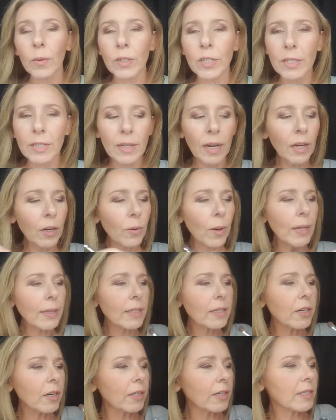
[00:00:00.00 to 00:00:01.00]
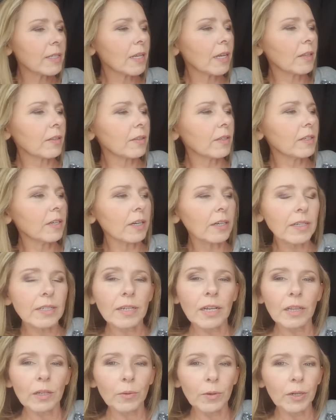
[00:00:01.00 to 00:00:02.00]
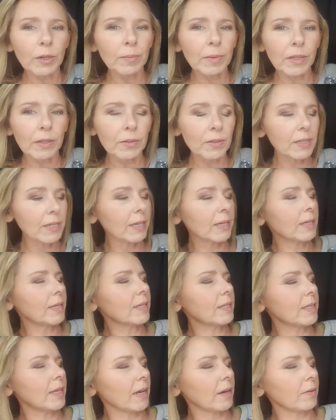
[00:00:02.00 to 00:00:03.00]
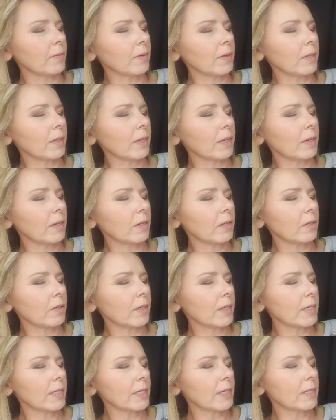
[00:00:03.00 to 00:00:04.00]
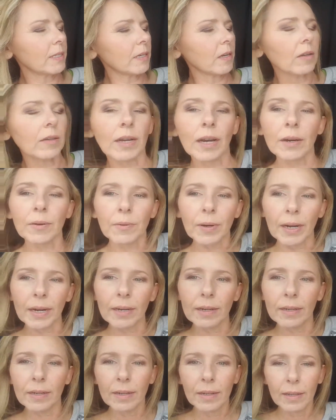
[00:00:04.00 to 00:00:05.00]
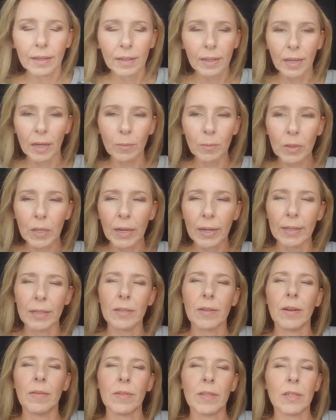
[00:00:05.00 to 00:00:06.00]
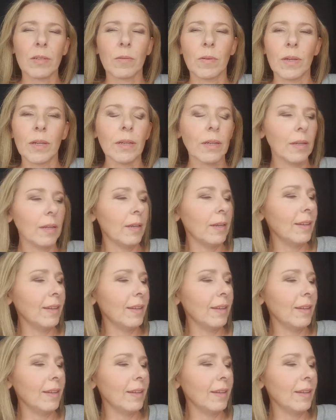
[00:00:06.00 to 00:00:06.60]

which is not quite the darkest color. The darkest color we're going to be using is that really crazy, it's called Irate. I'm blind, so I have to squint.